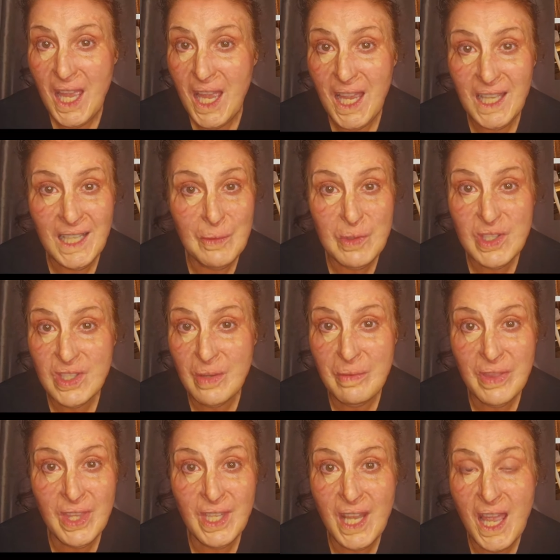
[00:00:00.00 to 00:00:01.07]
And that was
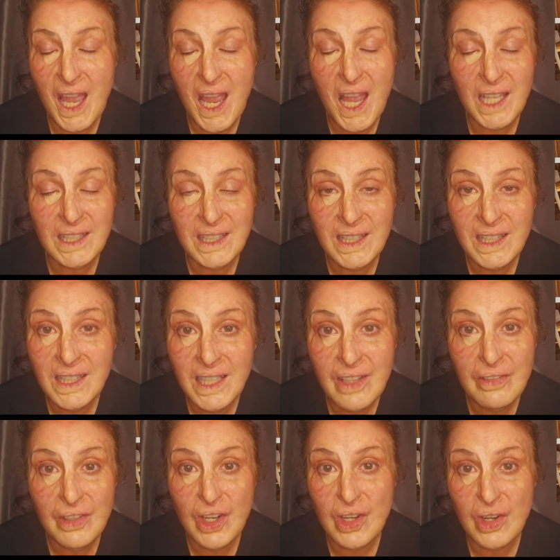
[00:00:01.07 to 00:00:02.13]
something I had
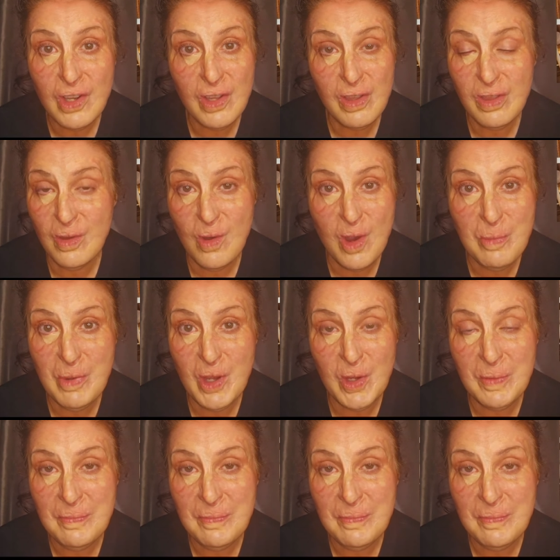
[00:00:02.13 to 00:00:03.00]
never thought about.